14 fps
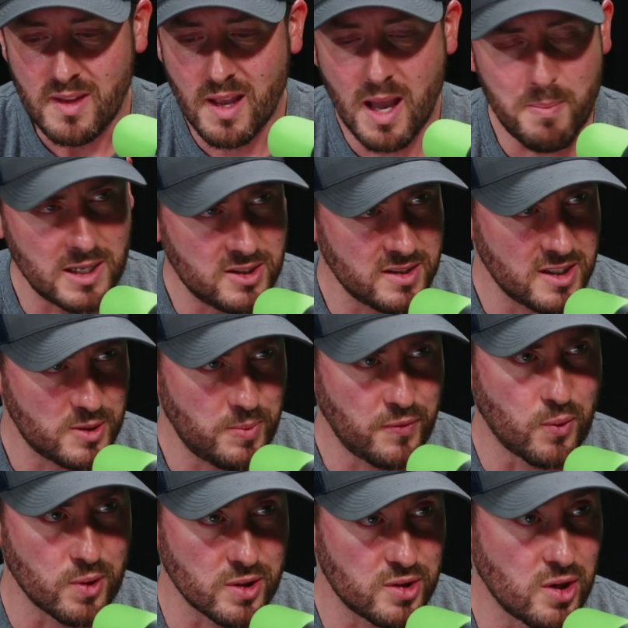I mentioned this
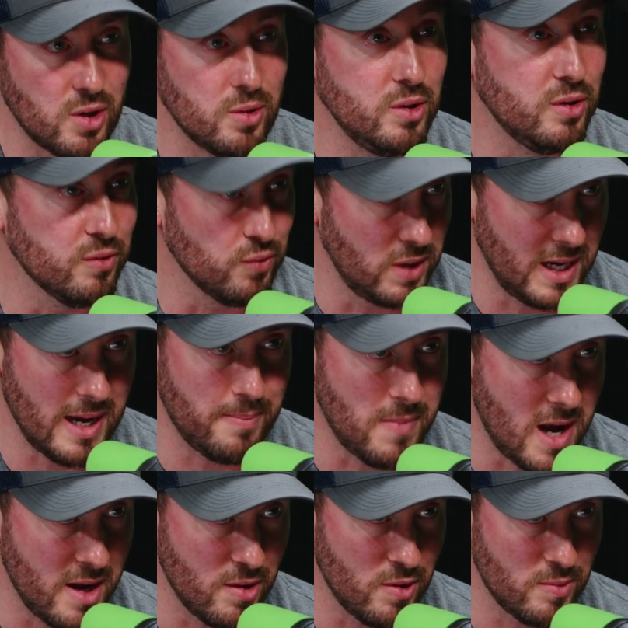before. So you've rehabbed my
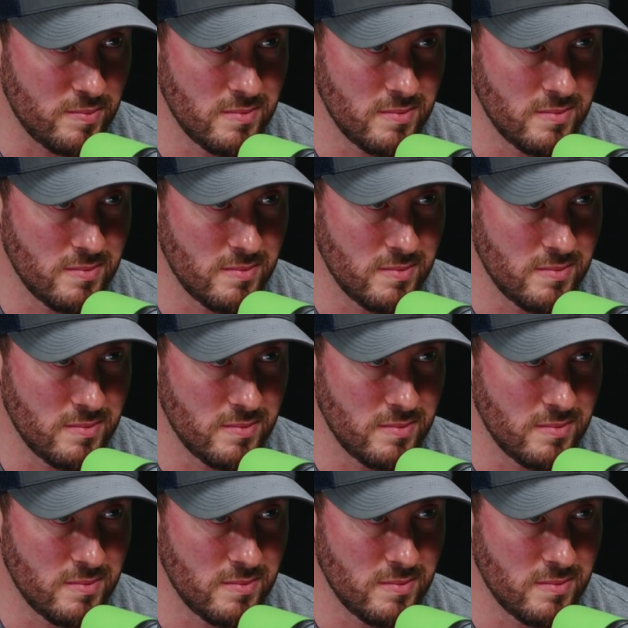home,